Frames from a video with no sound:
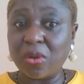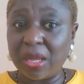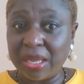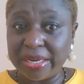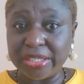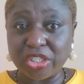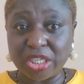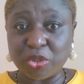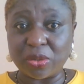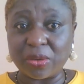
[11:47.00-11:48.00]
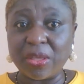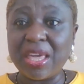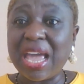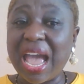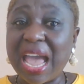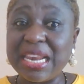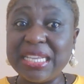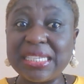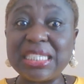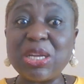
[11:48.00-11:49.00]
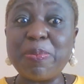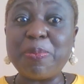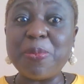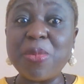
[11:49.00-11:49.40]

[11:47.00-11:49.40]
in the description. I listed up